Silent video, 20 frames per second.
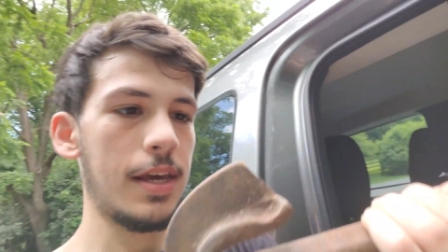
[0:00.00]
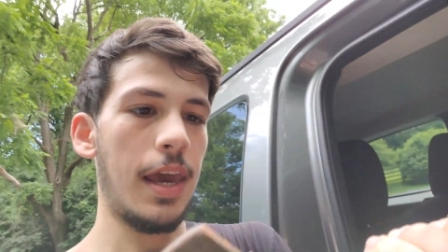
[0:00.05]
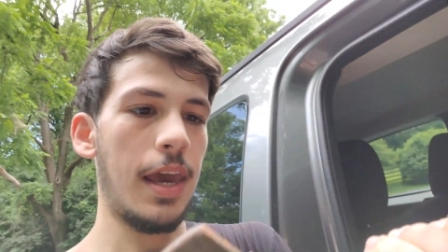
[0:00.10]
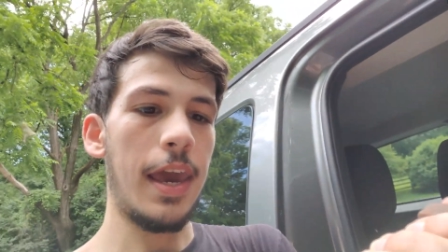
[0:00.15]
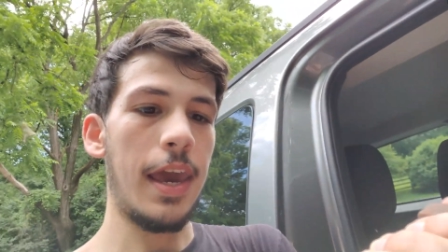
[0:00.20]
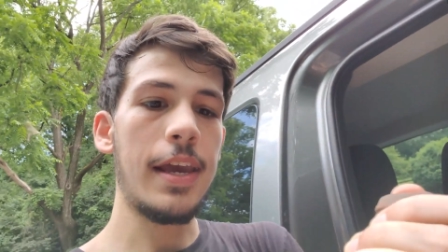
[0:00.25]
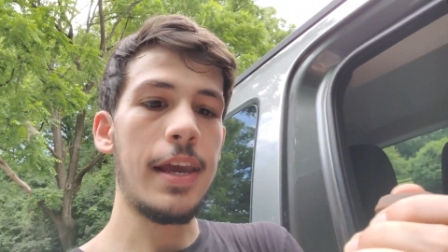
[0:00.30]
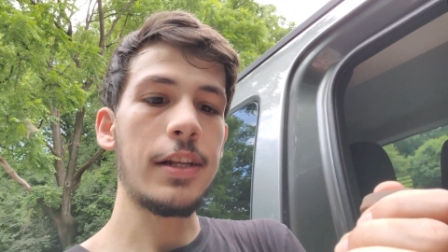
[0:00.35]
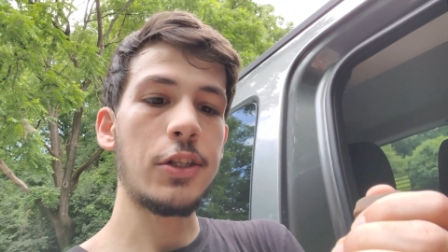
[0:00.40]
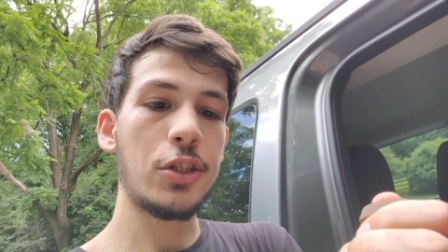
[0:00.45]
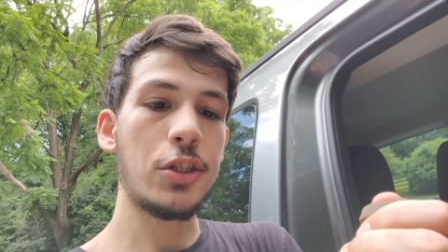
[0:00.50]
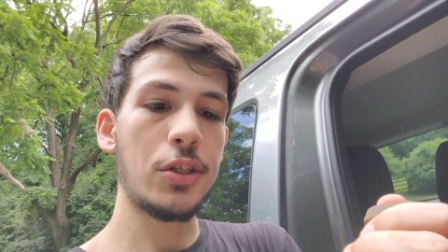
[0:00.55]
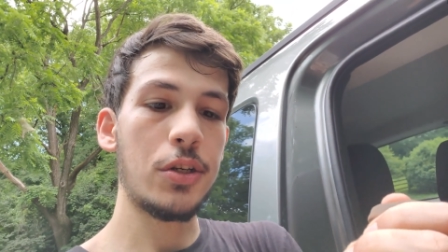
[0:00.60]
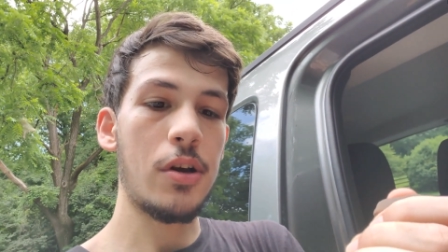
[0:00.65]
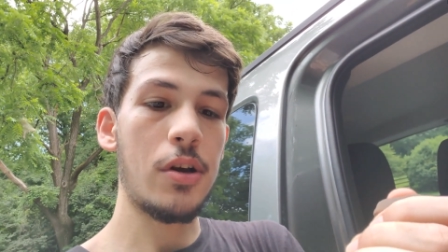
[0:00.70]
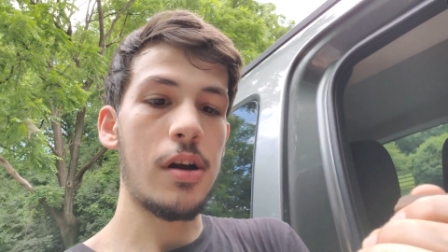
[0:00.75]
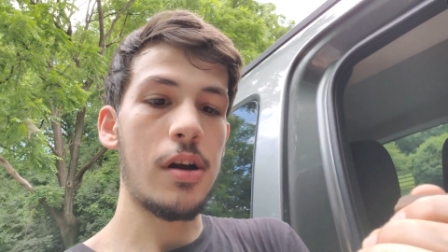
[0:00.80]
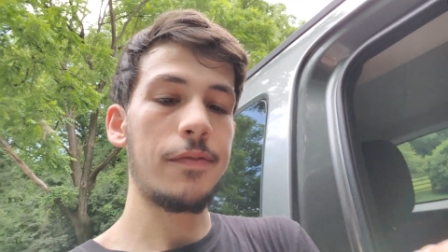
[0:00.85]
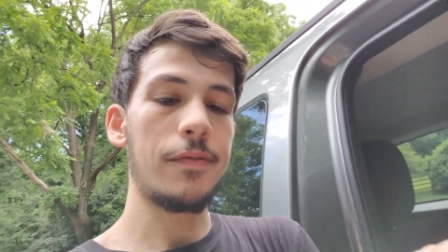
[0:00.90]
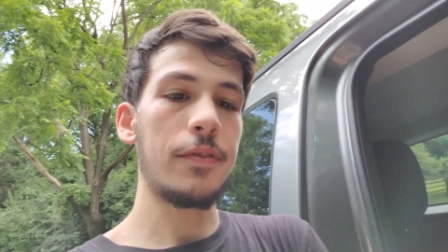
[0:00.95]
hitch
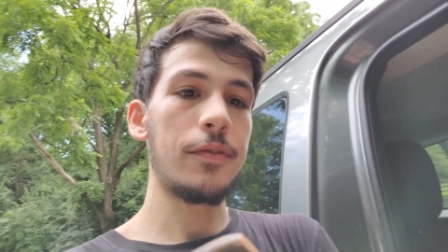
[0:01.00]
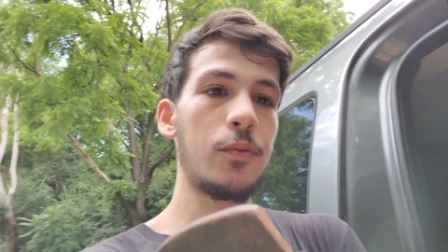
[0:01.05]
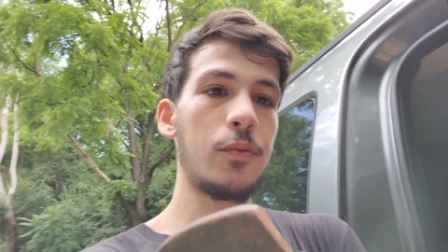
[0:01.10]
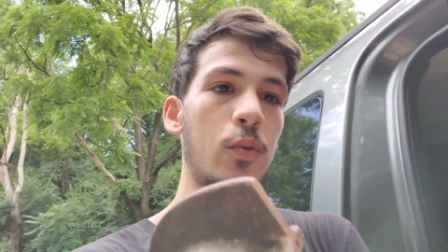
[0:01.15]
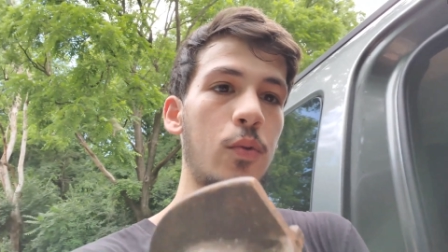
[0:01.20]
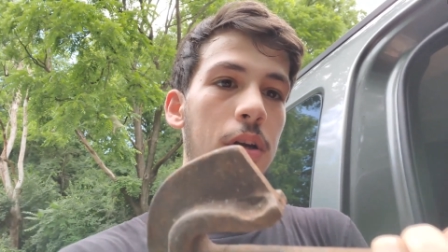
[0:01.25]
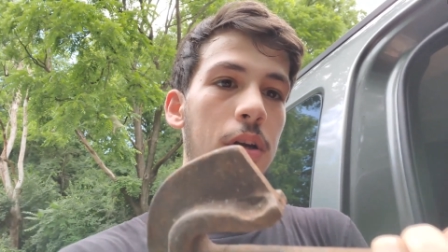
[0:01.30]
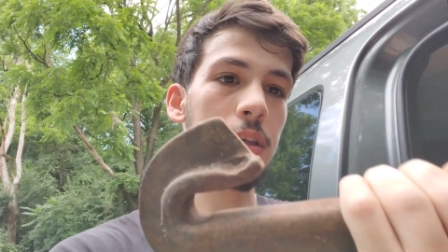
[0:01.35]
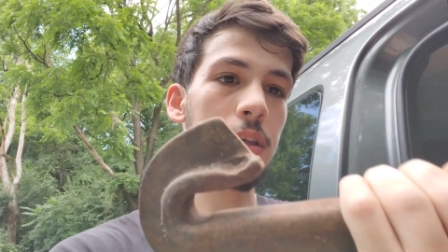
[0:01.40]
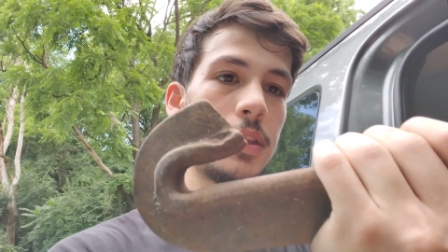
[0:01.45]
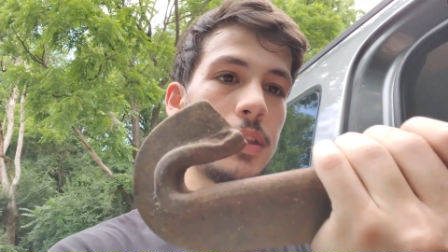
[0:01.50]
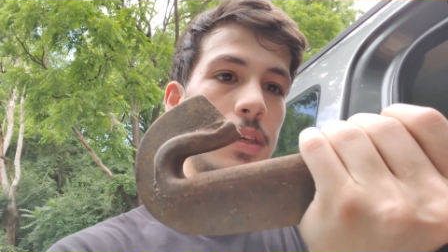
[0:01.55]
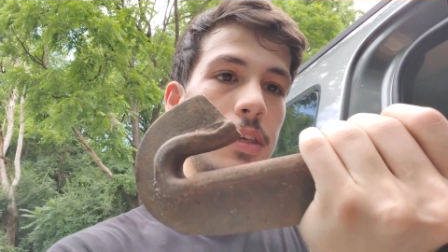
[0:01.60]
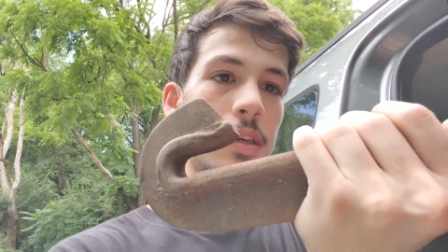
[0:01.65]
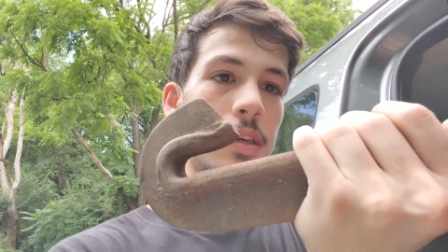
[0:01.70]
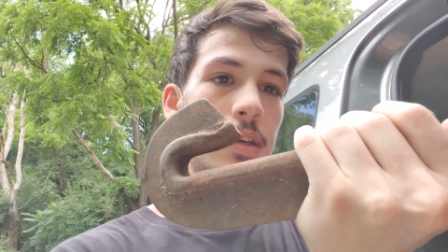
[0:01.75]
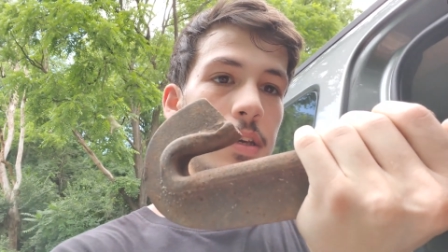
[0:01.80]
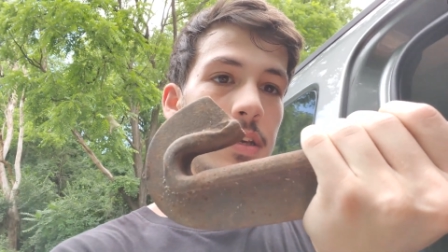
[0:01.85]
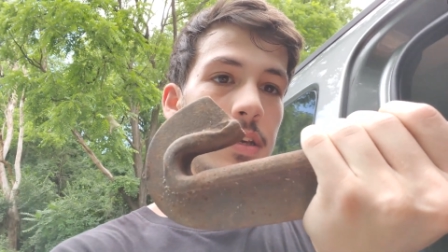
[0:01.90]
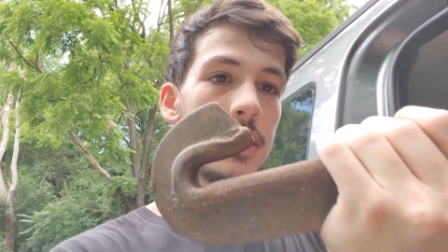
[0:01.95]
off of one of
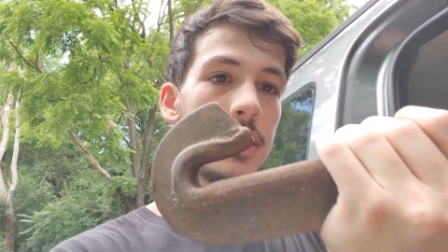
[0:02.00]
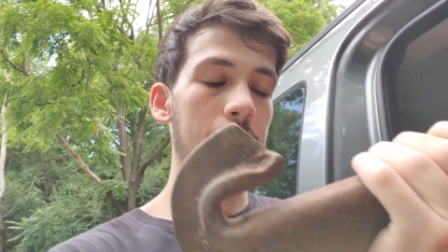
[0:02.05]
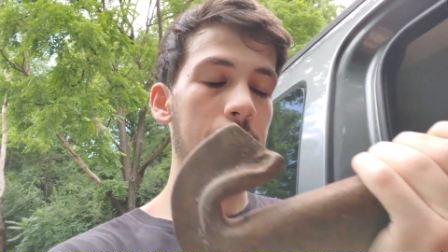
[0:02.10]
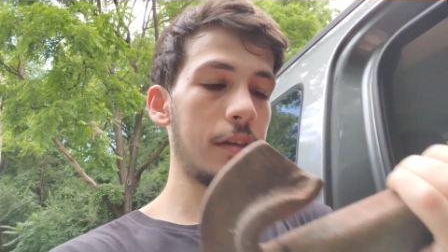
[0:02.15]
the